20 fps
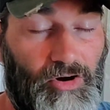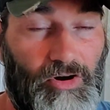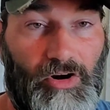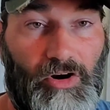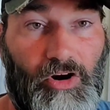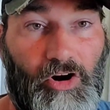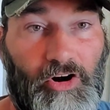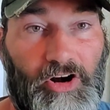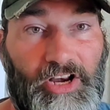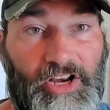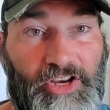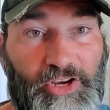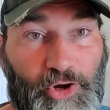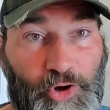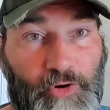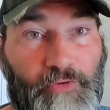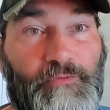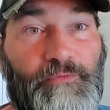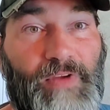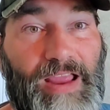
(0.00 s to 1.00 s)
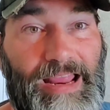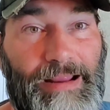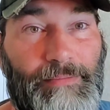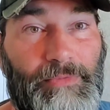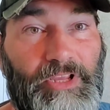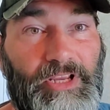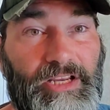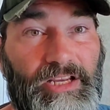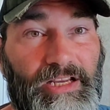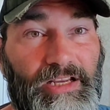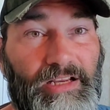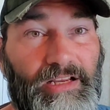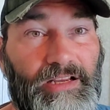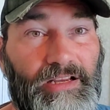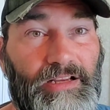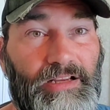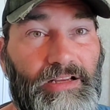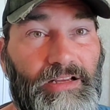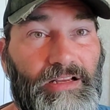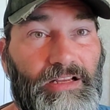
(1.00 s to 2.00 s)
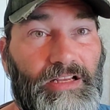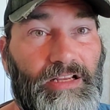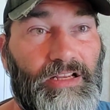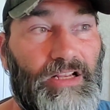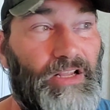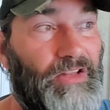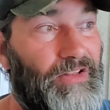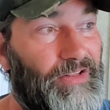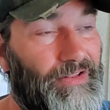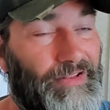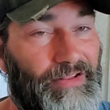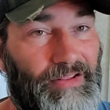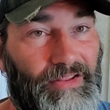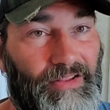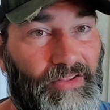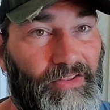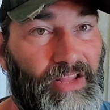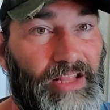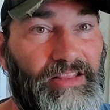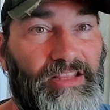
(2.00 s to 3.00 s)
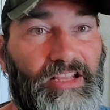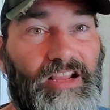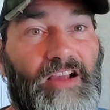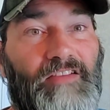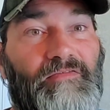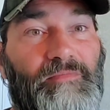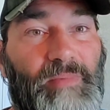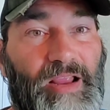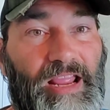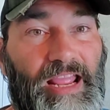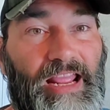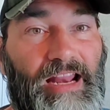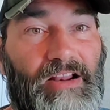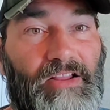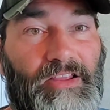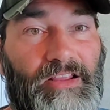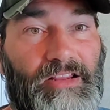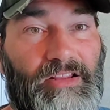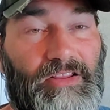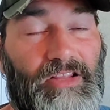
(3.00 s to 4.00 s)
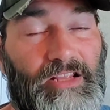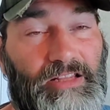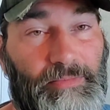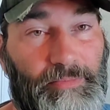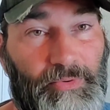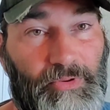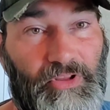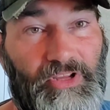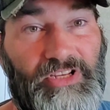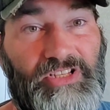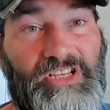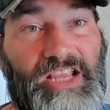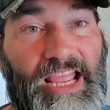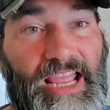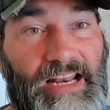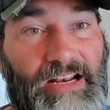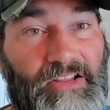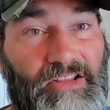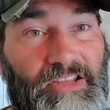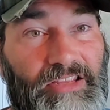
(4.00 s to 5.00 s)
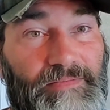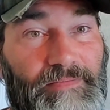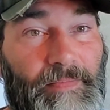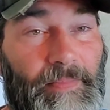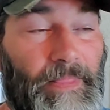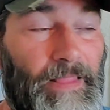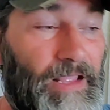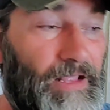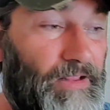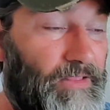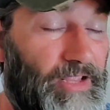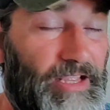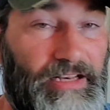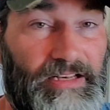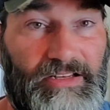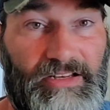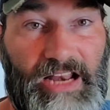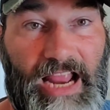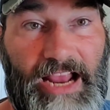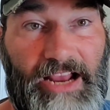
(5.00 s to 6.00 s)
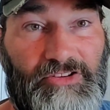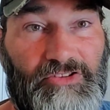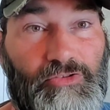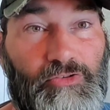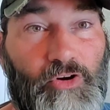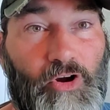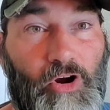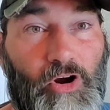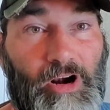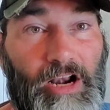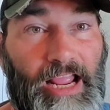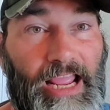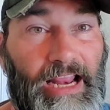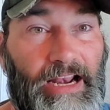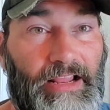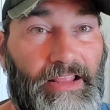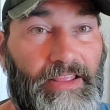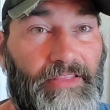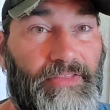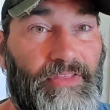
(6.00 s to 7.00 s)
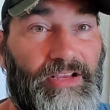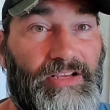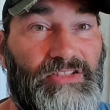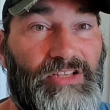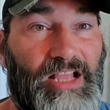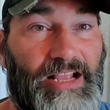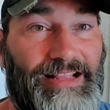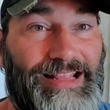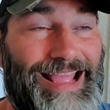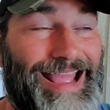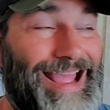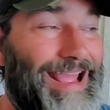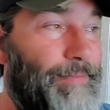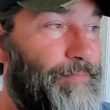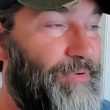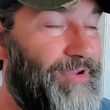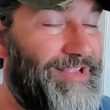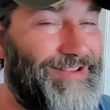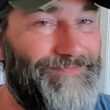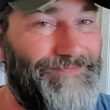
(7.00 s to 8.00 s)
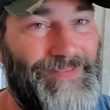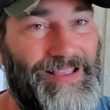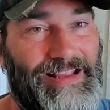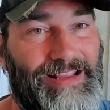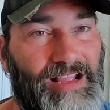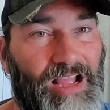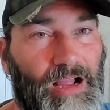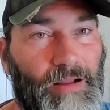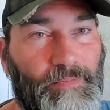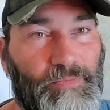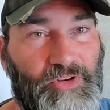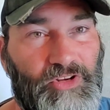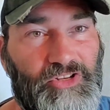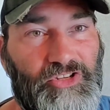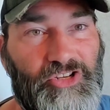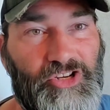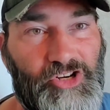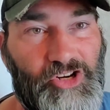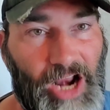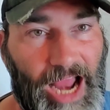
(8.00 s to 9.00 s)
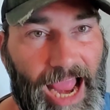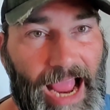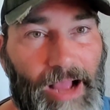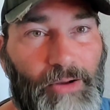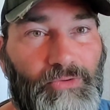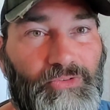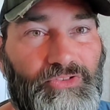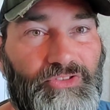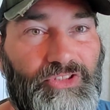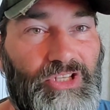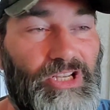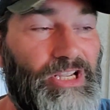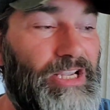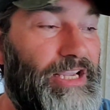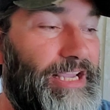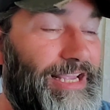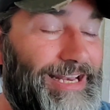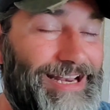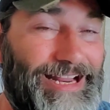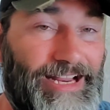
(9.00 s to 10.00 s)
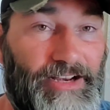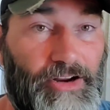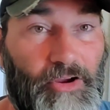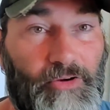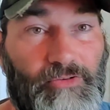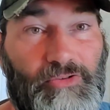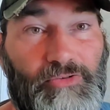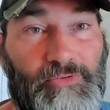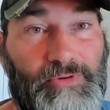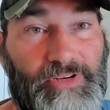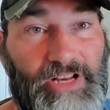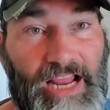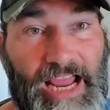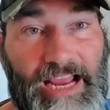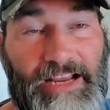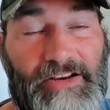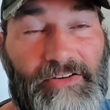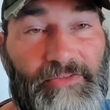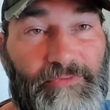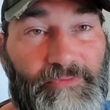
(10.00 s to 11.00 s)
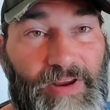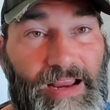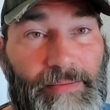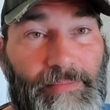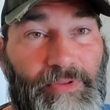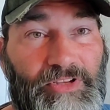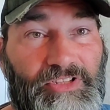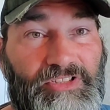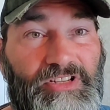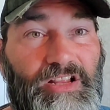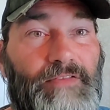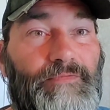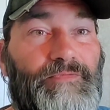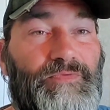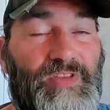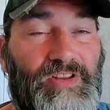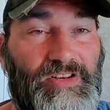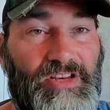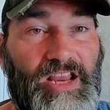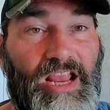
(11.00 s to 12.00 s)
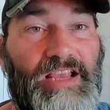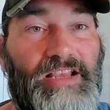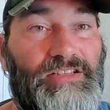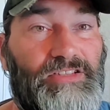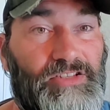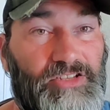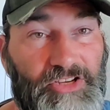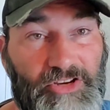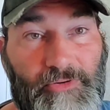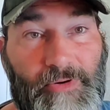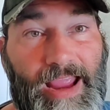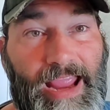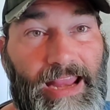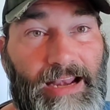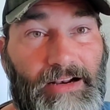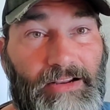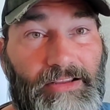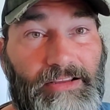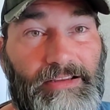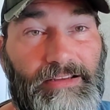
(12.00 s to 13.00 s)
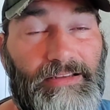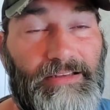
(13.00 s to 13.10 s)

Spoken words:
hurting your family, let the government handle it, let the police handle it, let National Guard handle it, things like that. But if they come to your house and they go to attack your family and stuff, then yes, you handle it.